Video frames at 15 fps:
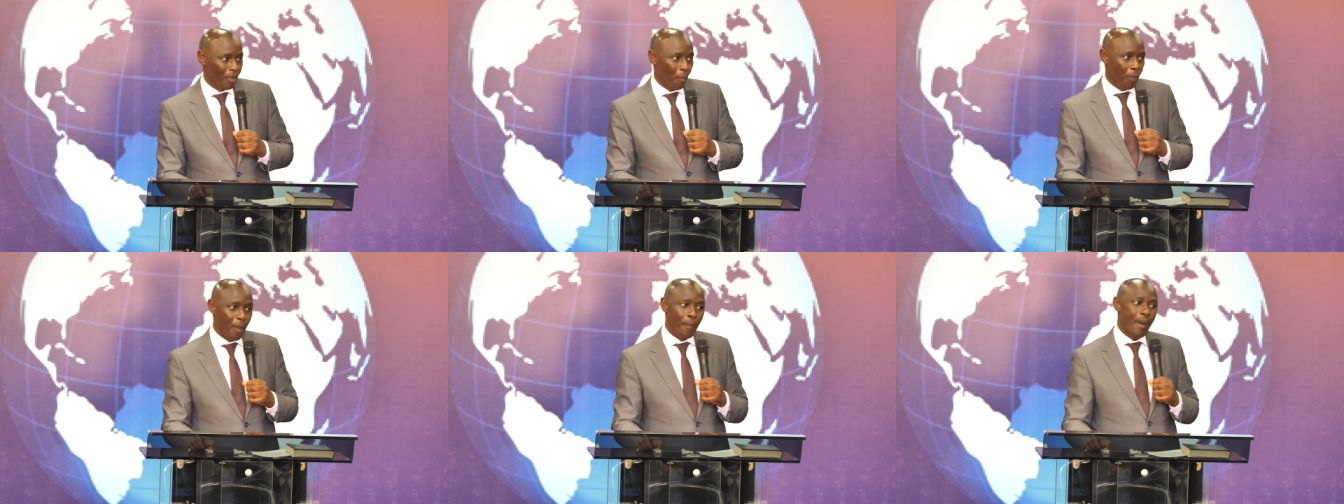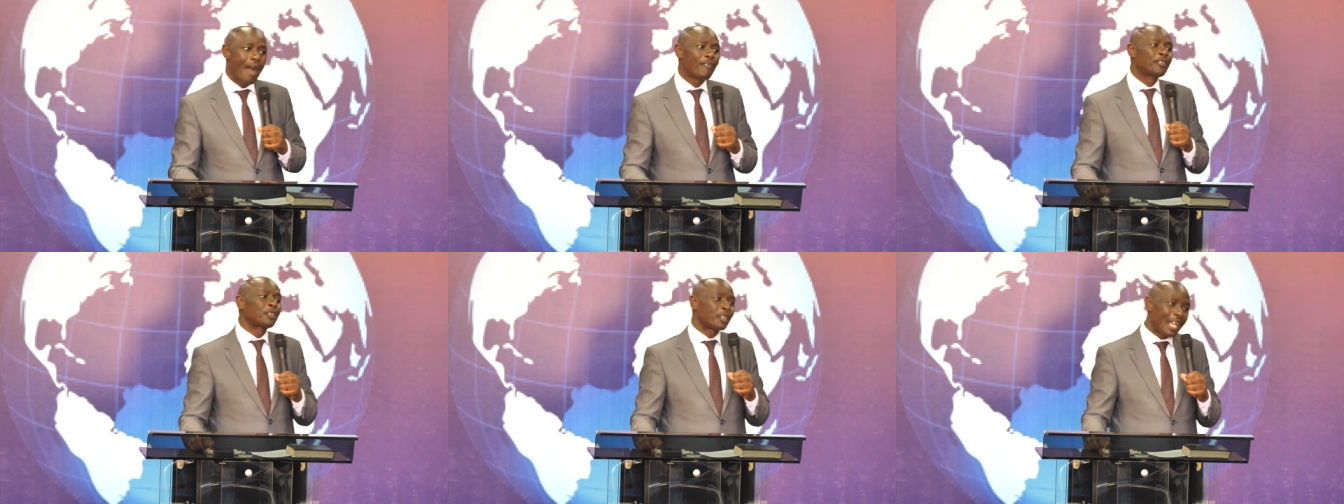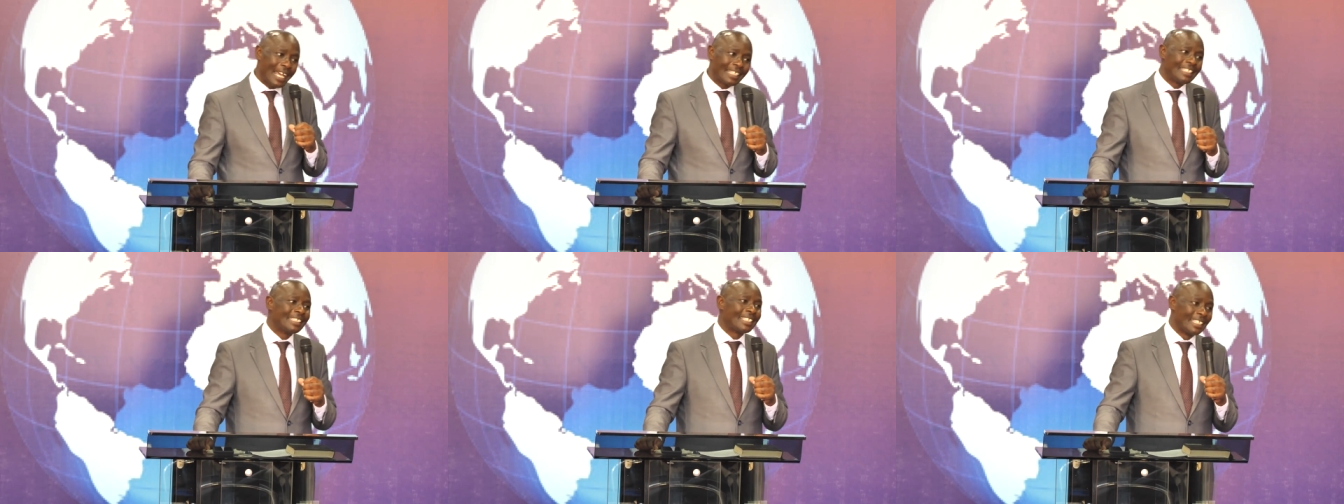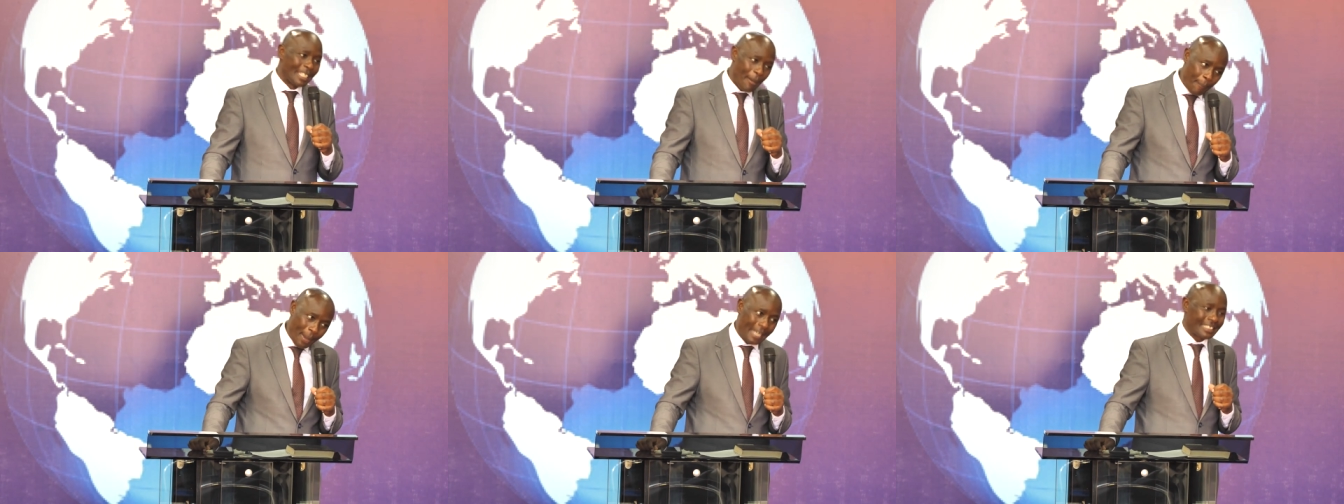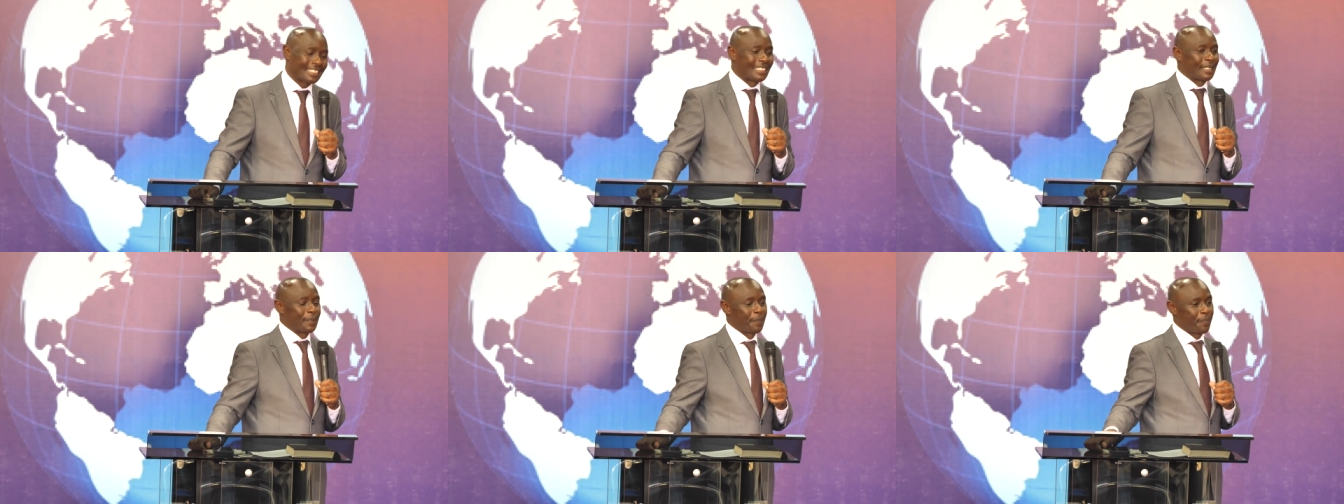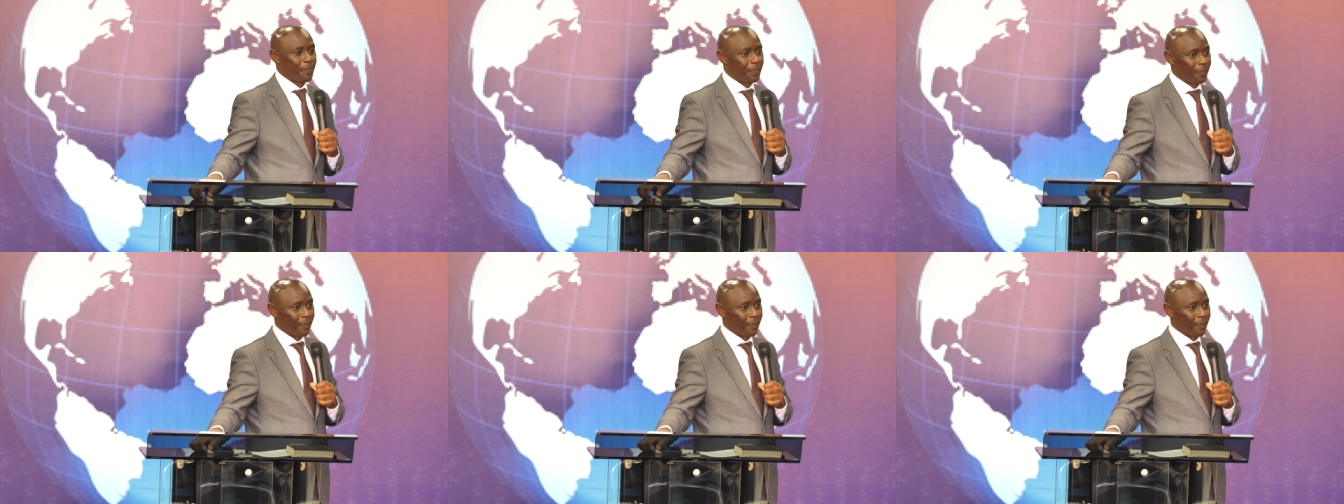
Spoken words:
People have tried it in the past.